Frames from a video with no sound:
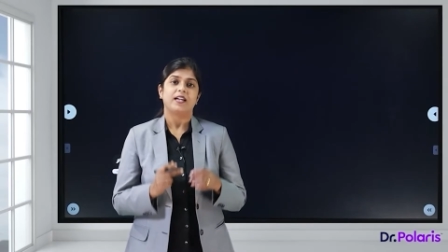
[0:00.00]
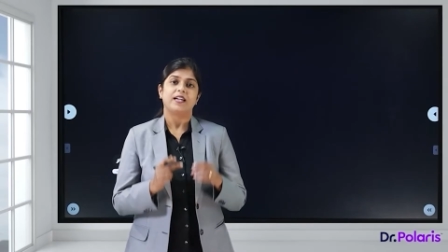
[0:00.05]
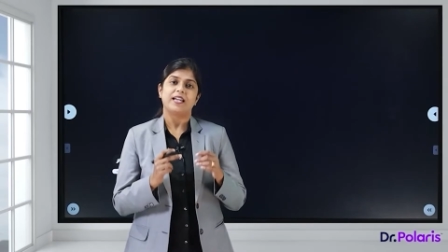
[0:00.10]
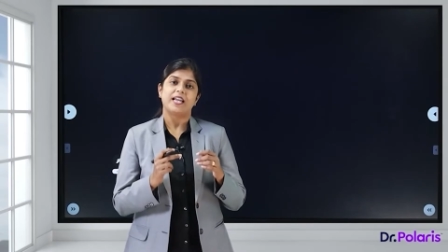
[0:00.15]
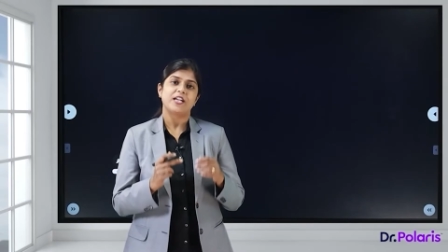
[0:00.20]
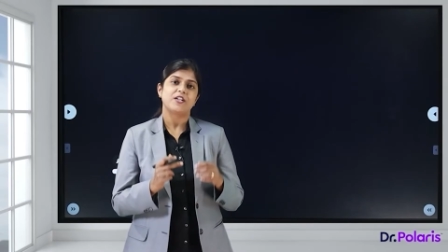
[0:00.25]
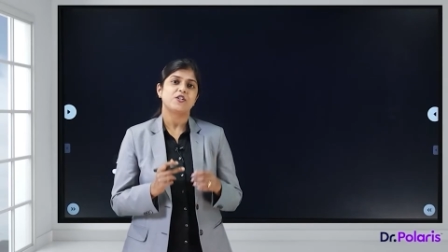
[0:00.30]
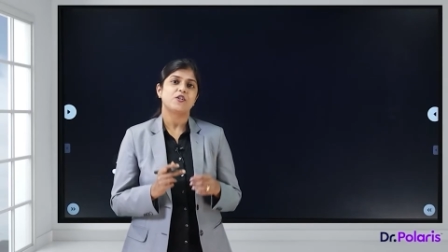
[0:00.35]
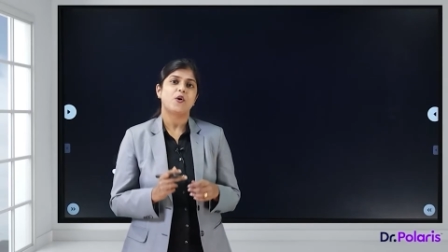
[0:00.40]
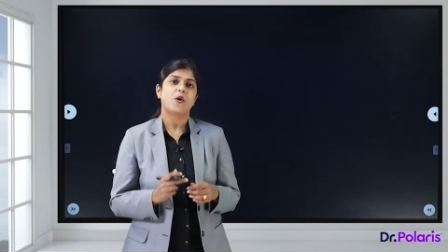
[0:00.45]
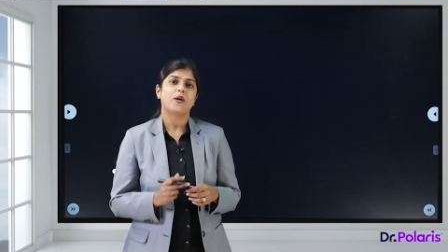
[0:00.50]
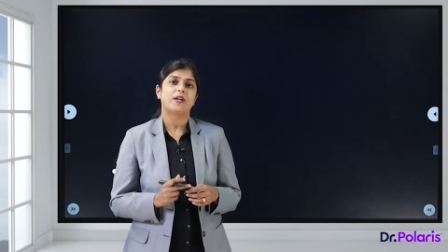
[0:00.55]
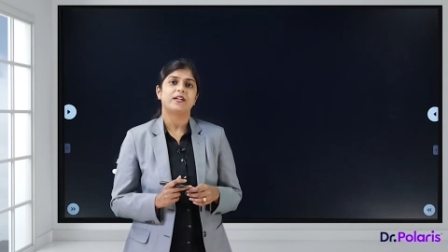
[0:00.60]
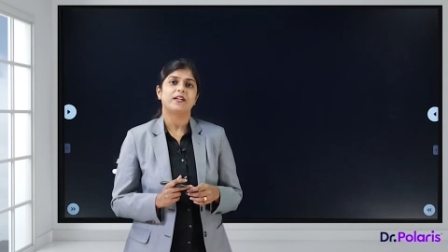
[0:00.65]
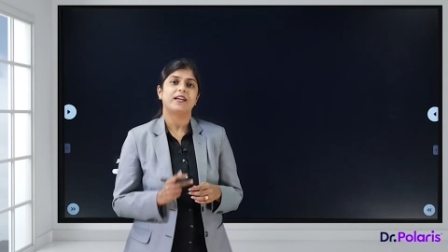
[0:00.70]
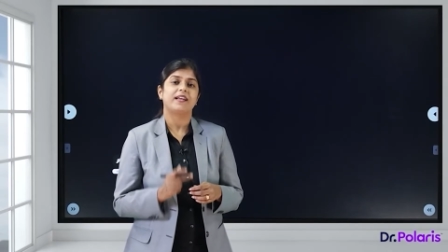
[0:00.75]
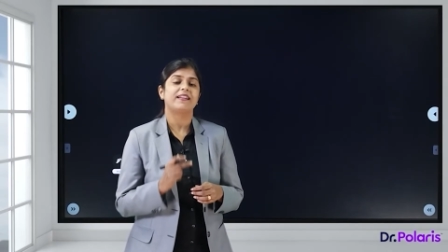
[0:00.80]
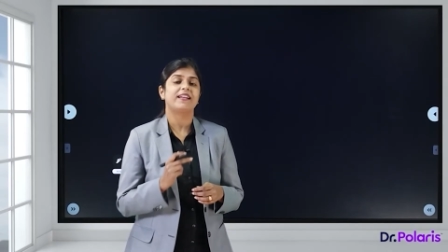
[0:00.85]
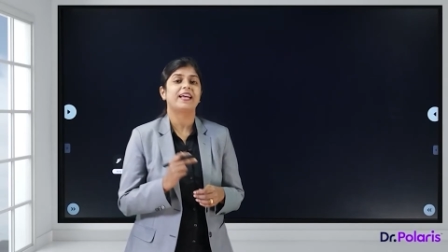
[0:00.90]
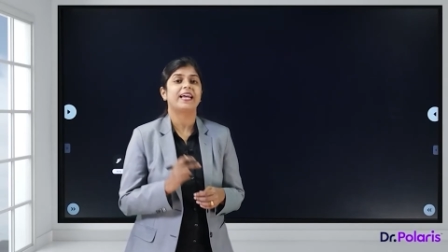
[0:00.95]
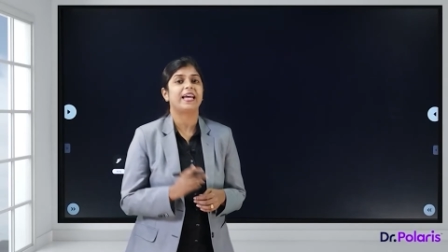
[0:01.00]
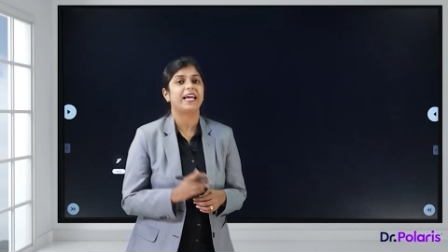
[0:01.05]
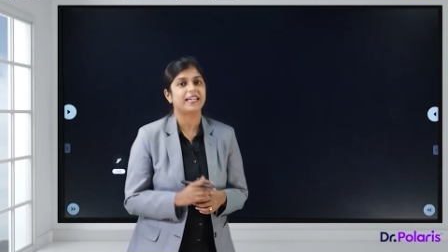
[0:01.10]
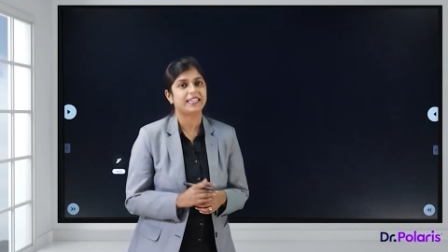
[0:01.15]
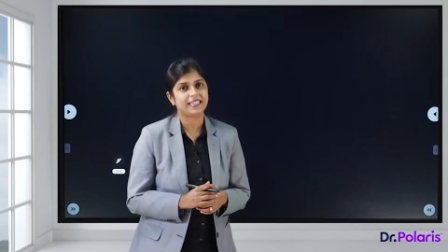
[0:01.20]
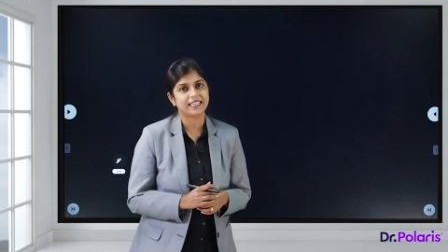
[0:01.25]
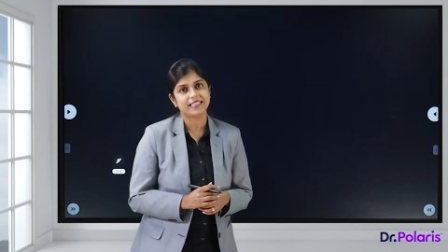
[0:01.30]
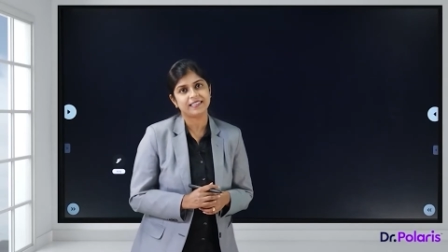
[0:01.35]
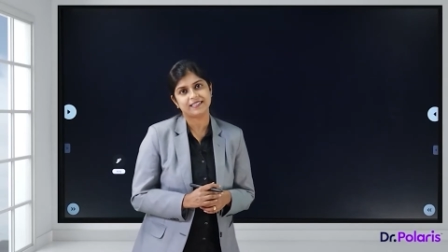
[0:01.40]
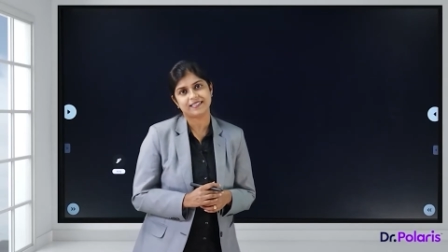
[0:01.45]
Later on, in the
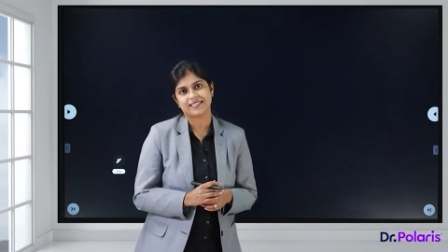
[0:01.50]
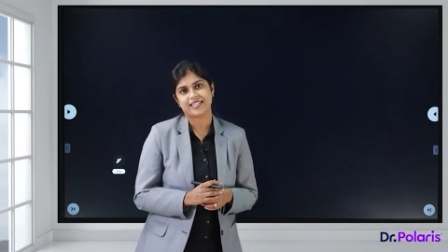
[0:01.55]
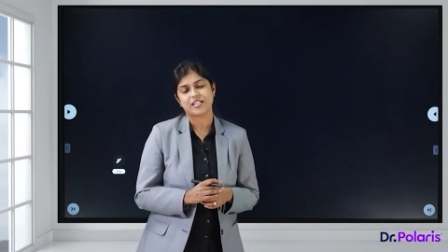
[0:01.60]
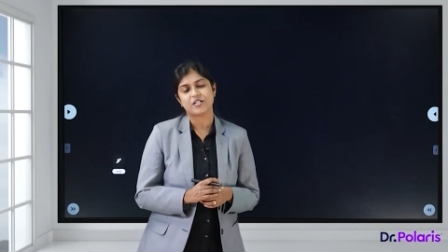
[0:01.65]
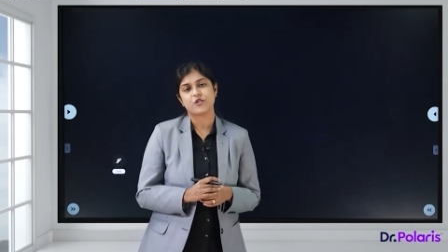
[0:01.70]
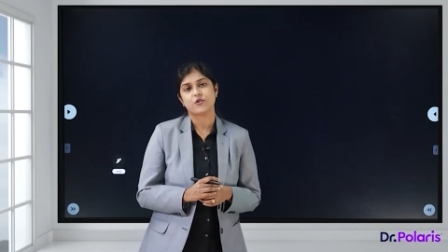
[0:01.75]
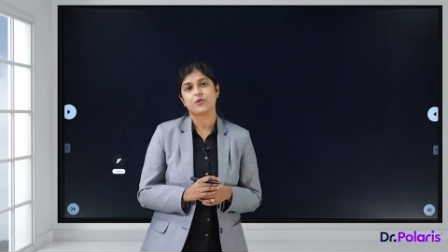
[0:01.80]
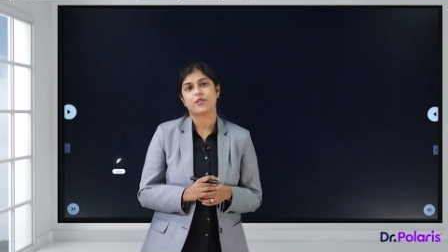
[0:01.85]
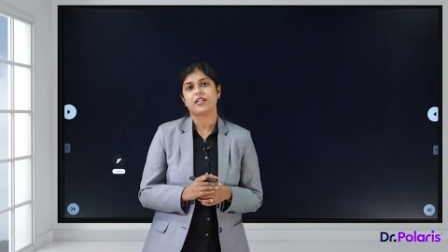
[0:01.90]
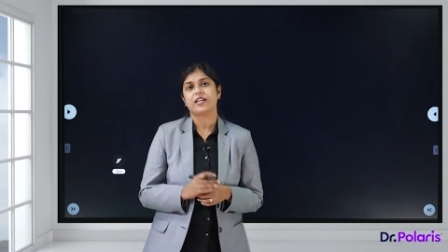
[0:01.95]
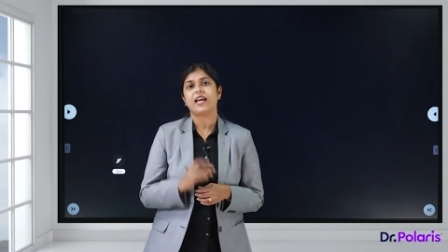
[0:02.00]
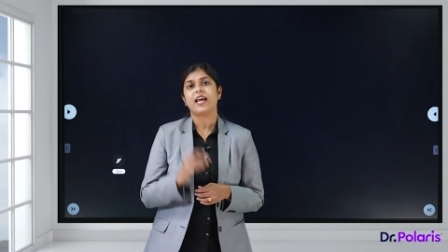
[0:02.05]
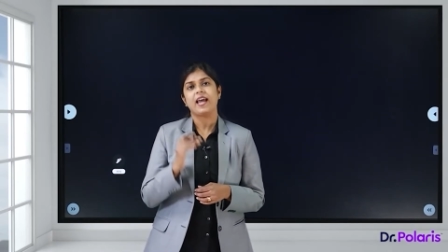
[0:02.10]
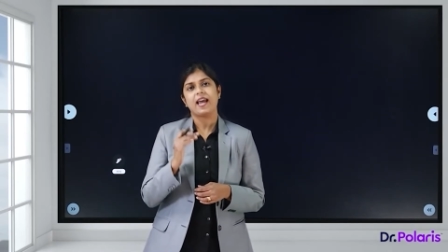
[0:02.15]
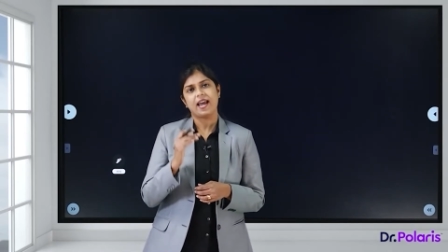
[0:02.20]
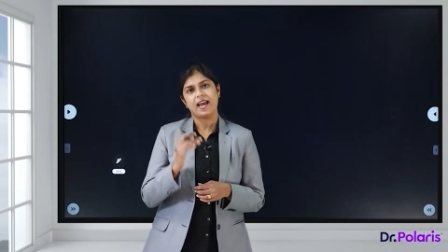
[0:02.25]
18th century,